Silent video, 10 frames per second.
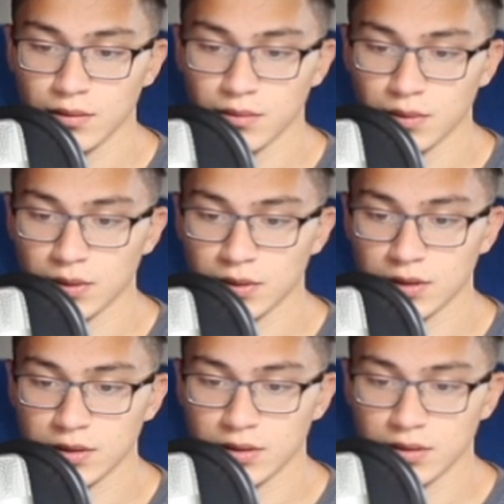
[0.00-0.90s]
we're going to
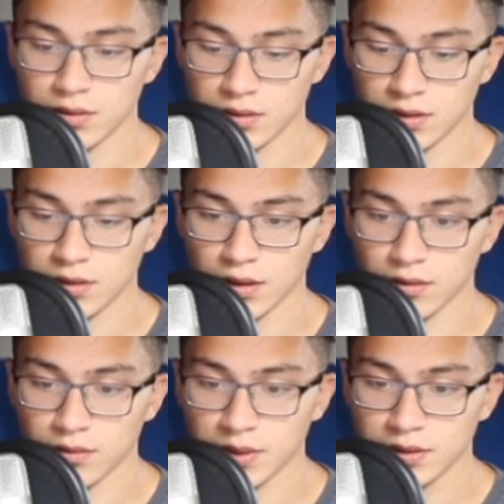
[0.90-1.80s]

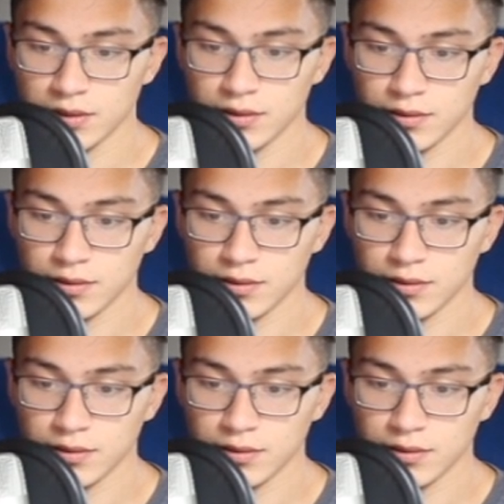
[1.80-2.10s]
decrement.